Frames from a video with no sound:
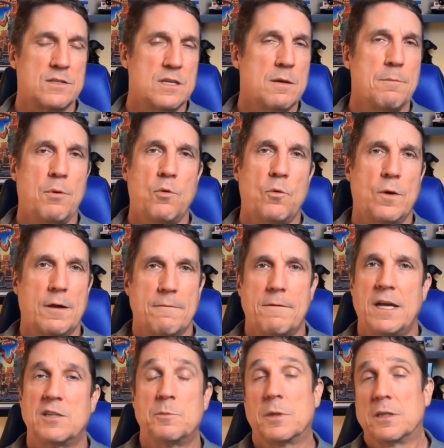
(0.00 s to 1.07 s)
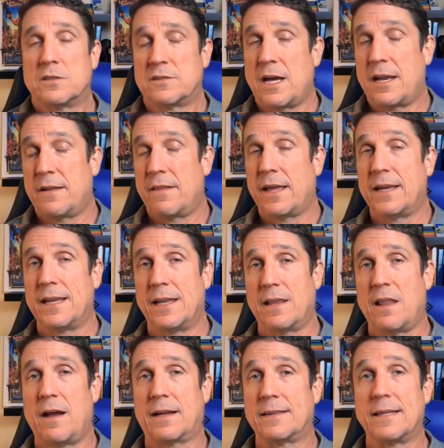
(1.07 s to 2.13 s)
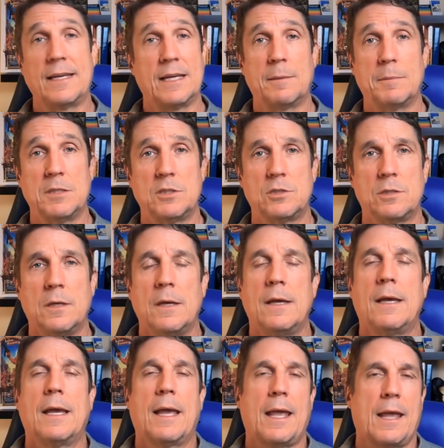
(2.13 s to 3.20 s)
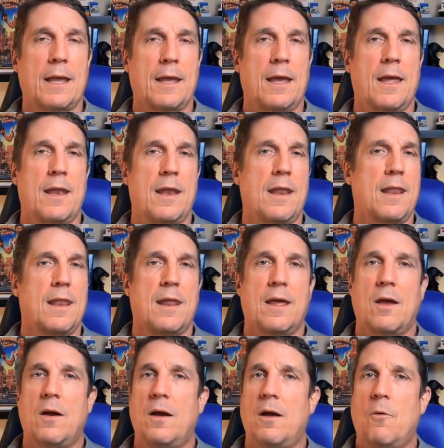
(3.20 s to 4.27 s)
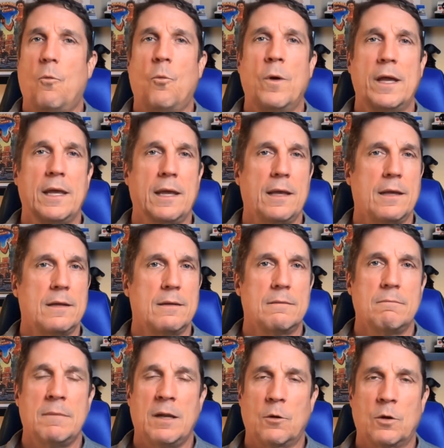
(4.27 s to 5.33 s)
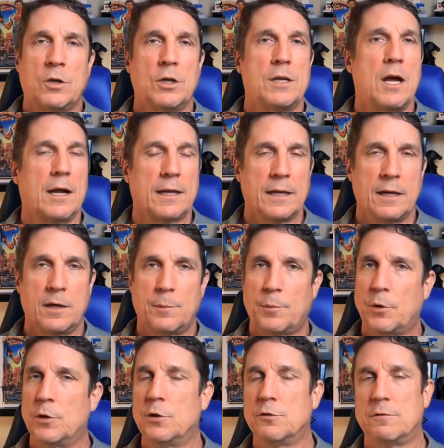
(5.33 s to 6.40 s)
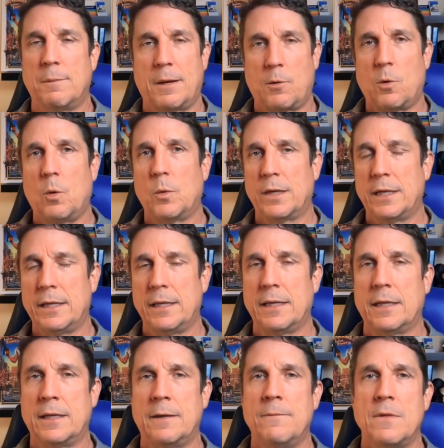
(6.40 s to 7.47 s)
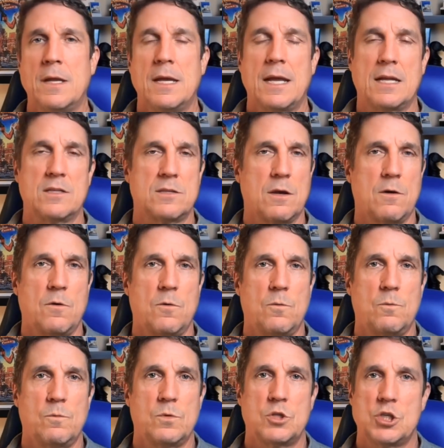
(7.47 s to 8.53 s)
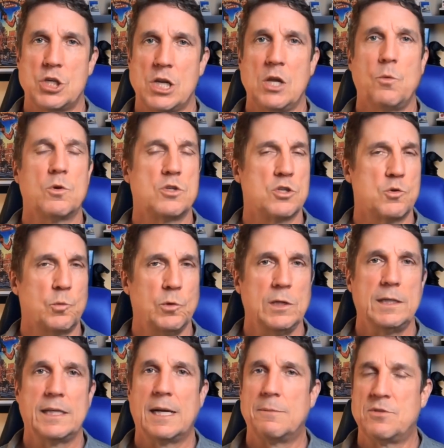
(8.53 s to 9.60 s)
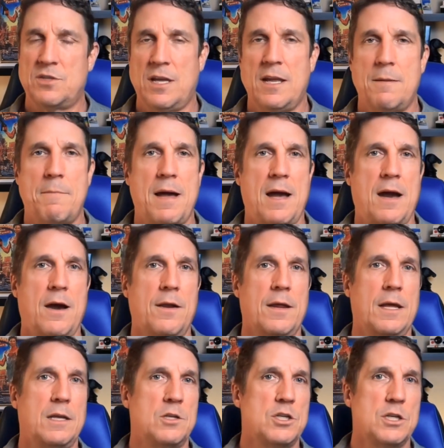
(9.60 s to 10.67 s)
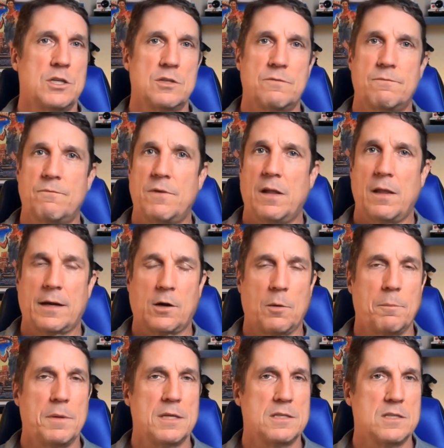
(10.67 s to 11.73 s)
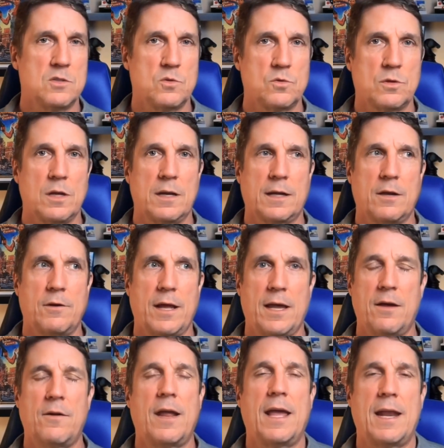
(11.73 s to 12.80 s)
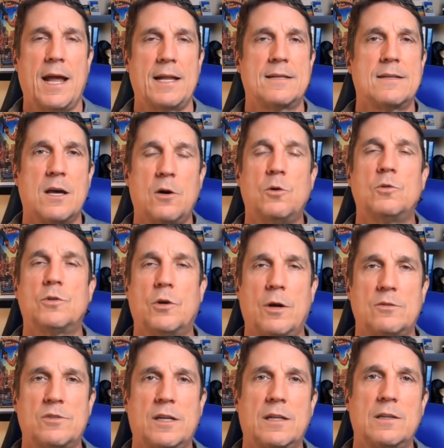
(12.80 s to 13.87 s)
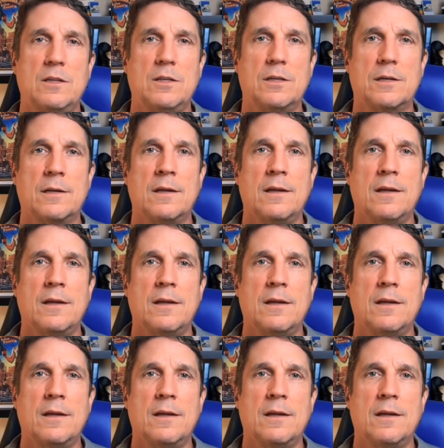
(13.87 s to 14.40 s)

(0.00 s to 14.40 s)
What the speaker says: some point, Facebook decided they didn't like the image. And we, could not get it approved no matter what we did. And so she was just really upset about it, and she just felt like her business was going to go down. And I told her, I was like, look,